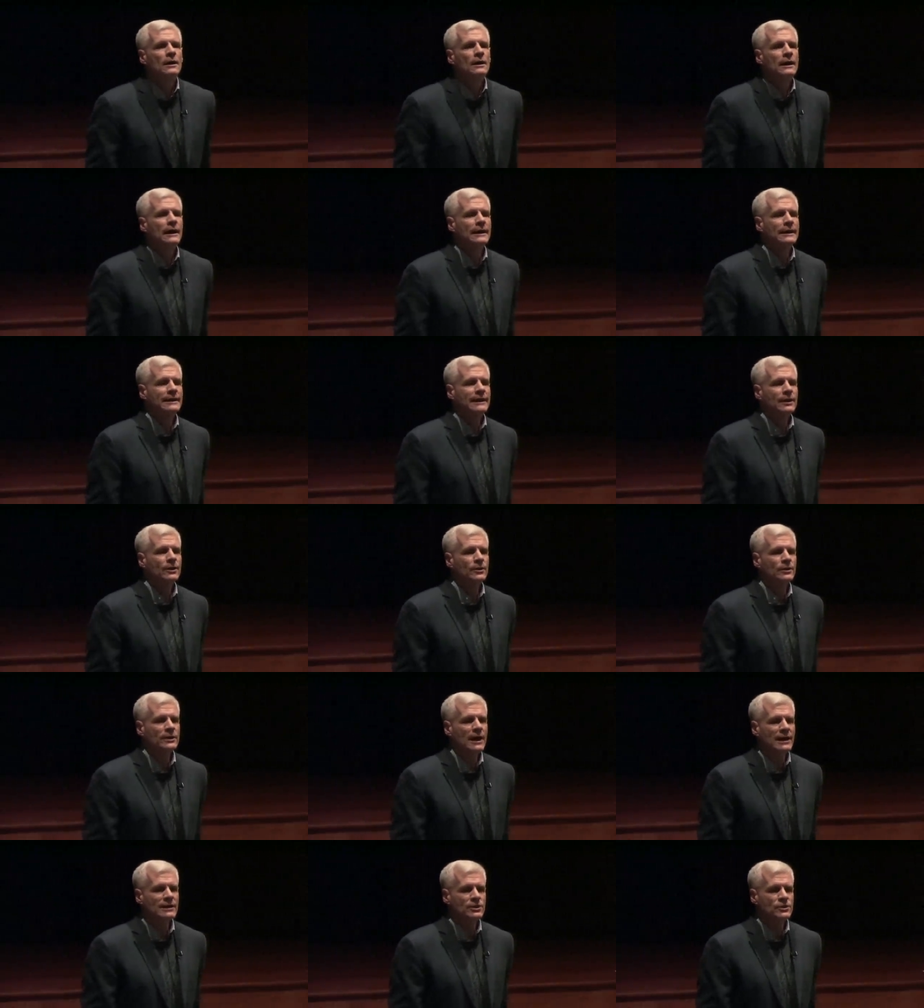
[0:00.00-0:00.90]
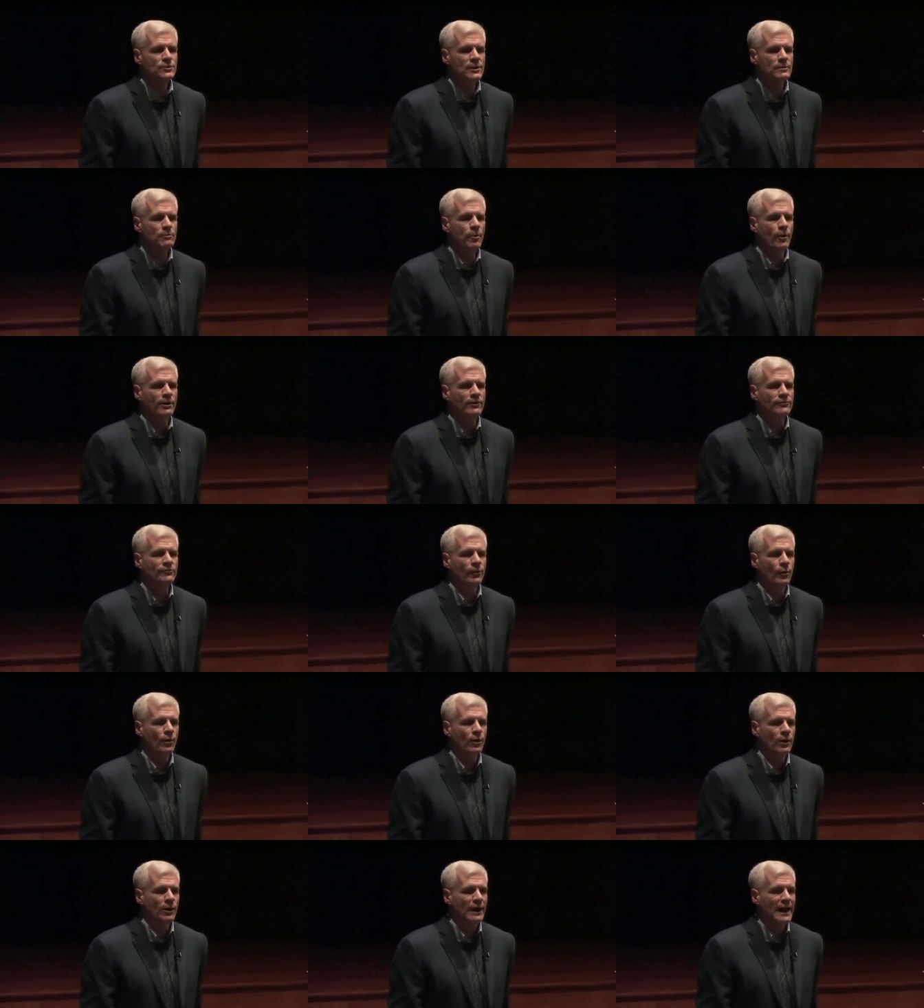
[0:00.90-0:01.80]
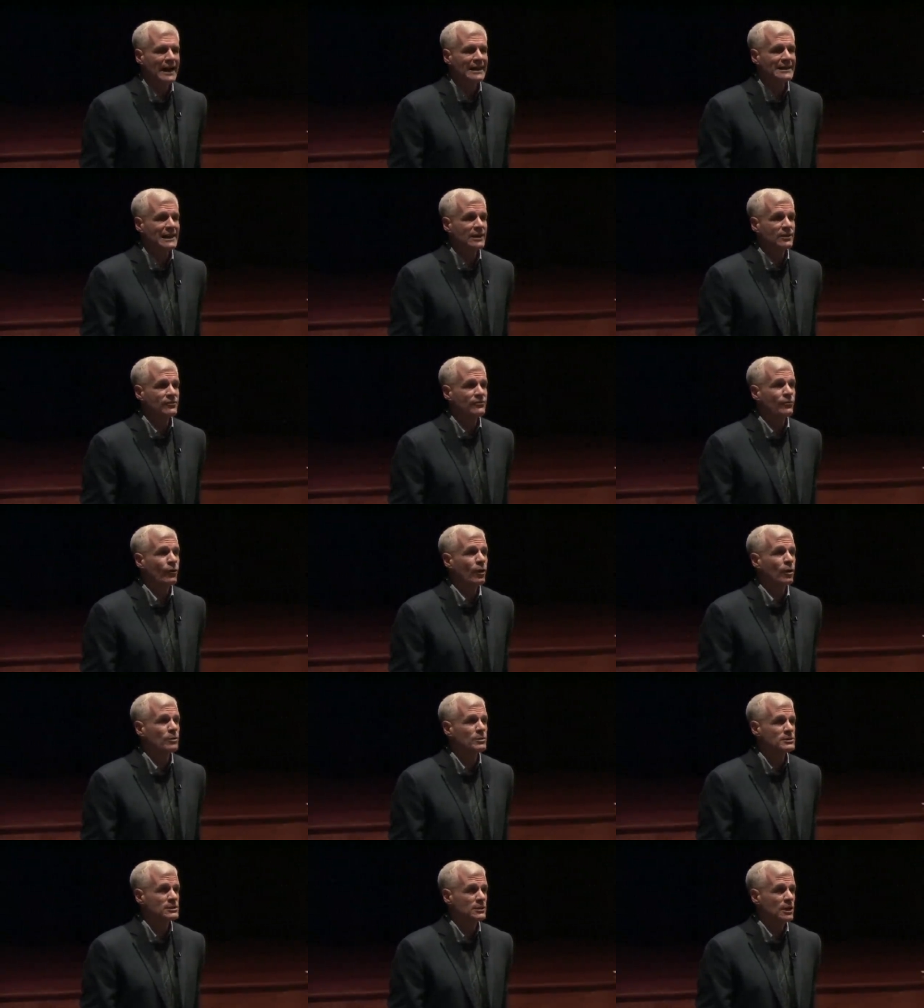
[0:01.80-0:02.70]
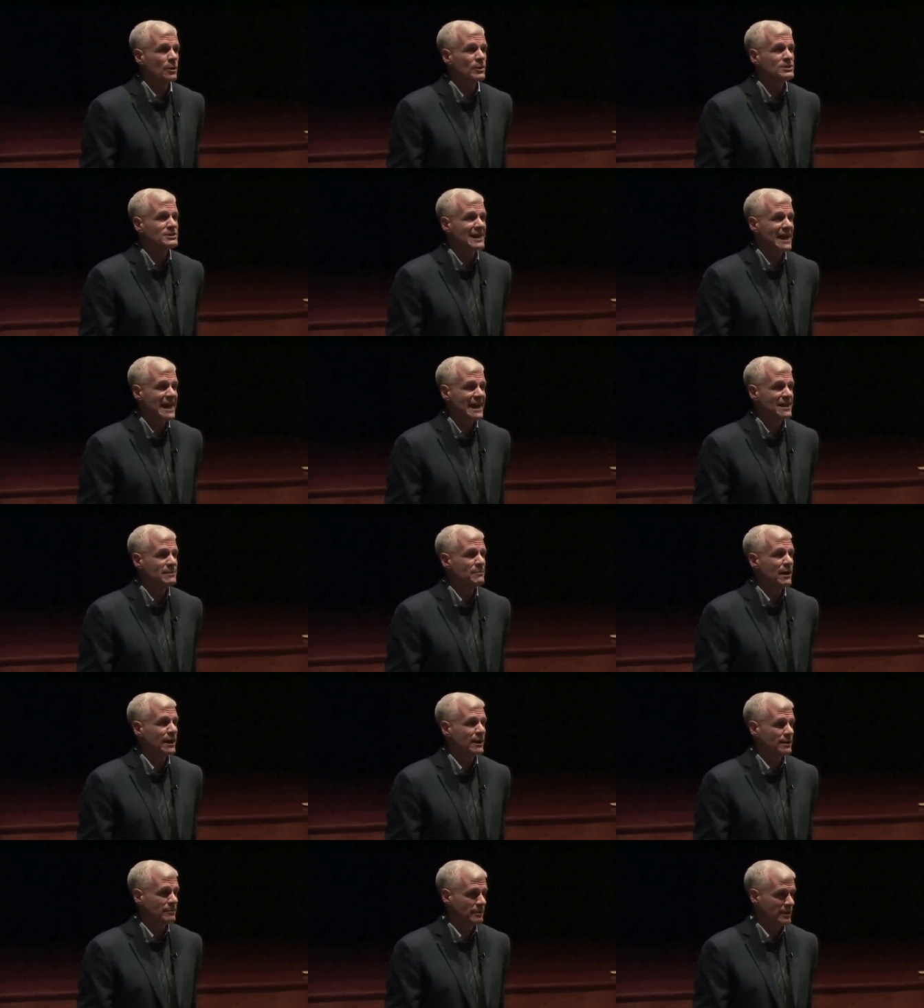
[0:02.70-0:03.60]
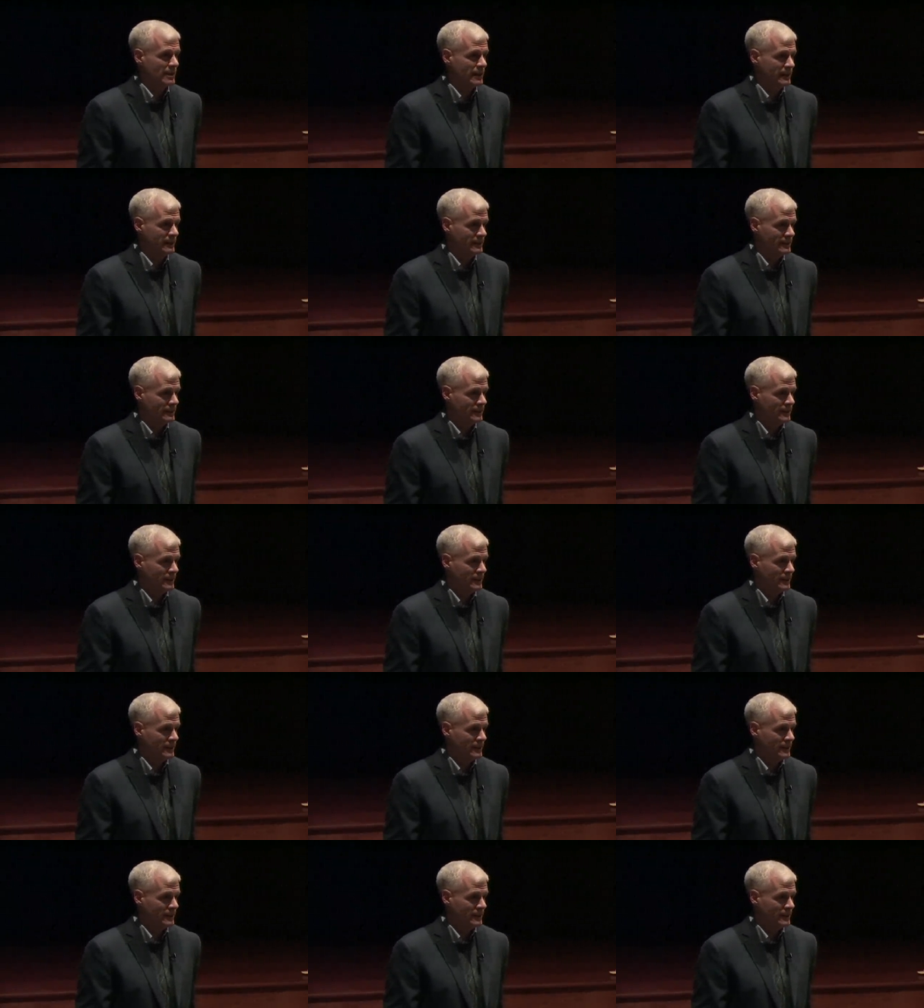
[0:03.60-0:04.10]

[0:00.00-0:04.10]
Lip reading: I had a kid who had 93.4, and 94 was the lowest A in my community.